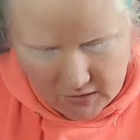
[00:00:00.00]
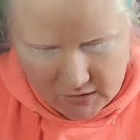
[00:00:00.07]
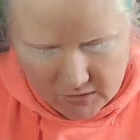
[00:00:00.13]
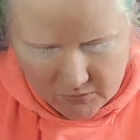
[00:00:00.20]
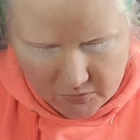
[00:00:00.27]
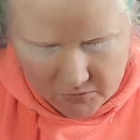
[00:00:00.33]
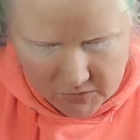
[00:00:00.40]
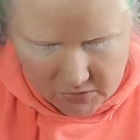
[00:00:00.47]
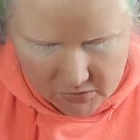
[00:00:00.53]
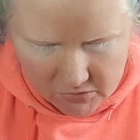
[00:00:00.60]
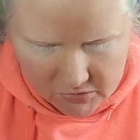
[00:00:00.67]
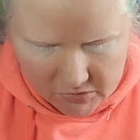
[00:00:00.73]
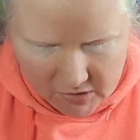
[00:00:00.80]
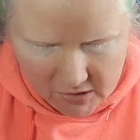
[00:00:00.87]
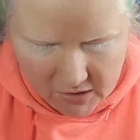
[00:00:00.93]
It
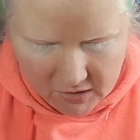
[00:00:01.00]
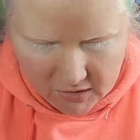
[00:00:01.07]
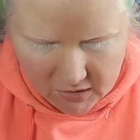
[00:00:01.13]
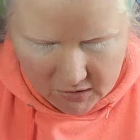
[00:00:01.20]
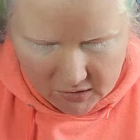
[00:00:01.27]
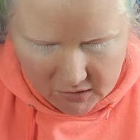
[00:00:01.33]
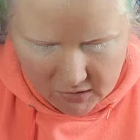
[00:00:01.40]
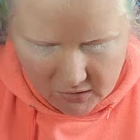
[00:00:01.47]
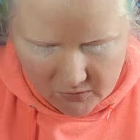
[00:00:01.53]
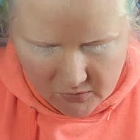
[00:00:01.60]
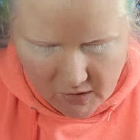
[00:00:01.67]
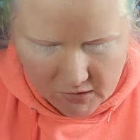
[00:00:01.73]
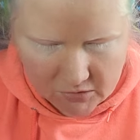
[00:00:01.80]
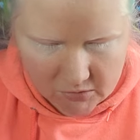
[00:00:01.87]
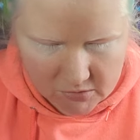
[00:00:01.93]
feels like a
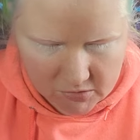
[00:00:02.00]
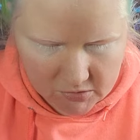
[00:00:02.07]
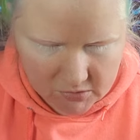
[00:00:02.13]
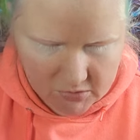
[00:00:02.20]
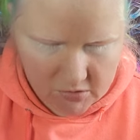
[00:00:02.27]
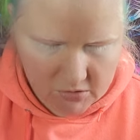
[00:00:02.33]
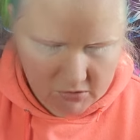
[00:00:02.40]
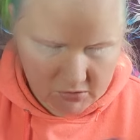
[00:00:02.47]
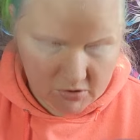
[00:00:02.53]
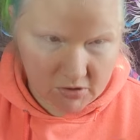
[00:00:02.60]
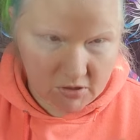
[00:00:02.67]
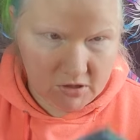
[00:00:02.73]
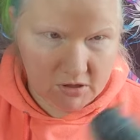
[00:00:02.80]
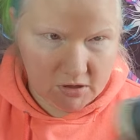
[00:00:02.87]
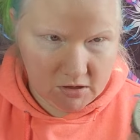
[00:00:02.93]
value
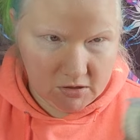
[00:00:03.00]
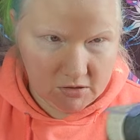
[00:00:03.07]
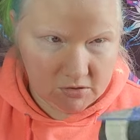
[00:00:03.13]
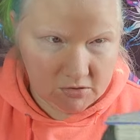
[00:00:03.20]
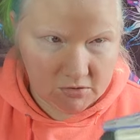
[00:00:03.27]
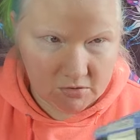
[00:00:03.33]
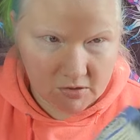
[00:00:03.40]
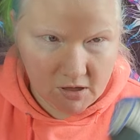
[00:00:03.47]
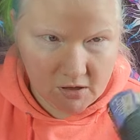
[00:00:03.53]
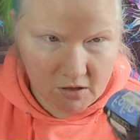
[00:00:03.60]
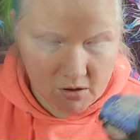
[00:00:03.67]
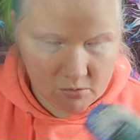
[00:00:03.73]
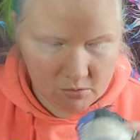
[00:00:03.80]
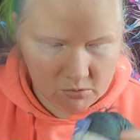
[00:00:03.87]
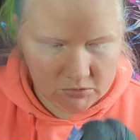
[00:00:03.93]
acrylic that
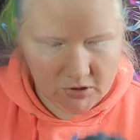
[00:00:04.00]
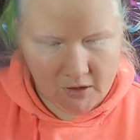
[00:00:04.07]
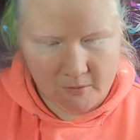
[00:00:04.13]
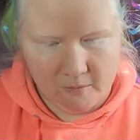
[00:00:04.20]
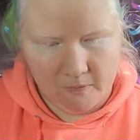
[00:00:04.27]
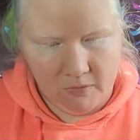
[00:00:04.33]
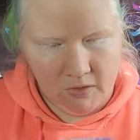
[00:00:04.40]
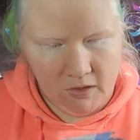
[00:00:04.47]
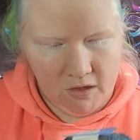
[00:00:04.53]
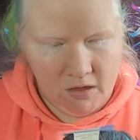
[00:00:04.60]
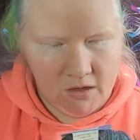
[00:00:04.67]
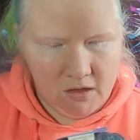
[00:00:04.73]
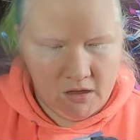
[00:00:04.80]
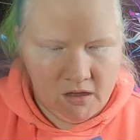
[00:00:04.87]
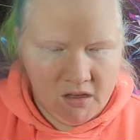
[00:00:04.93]
got rolled up.
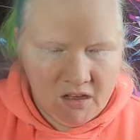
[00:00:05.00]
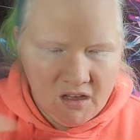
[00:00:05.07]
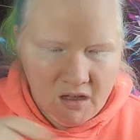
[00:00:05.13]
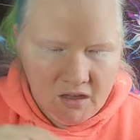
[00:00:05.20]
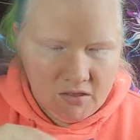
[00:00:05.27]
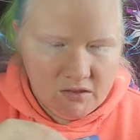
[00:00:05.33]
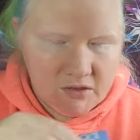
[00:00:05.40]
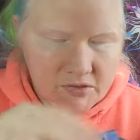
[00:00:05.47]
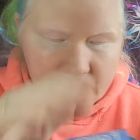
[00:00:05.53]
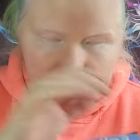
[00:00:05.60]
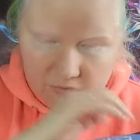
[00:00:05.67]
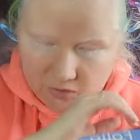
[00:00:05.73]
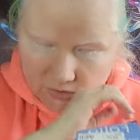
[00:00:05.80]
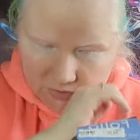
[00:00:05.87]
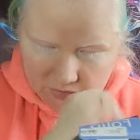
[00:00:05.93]
And this
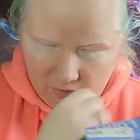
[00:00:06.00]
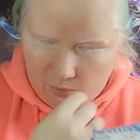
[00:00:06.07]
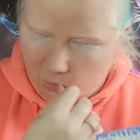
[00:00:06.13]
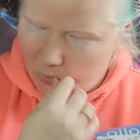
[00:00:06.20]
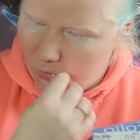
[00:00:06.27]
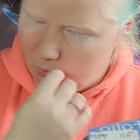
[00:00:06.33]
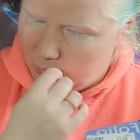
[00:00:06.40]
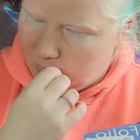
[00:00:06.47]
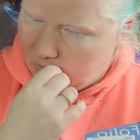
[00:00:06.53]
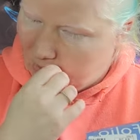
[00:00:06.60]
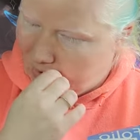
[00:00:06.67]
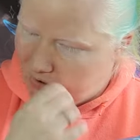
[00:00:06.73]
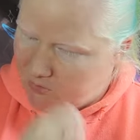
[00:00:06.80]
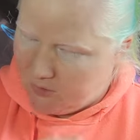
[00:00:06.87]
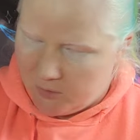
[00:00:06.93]
is the same, oh man, I
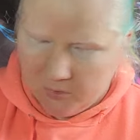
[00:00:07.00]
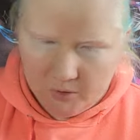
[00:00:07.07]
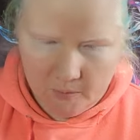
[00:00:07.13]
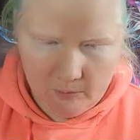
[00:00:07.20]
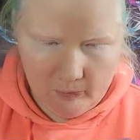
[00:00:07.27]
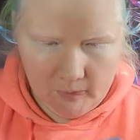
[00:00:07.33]
got a fiber.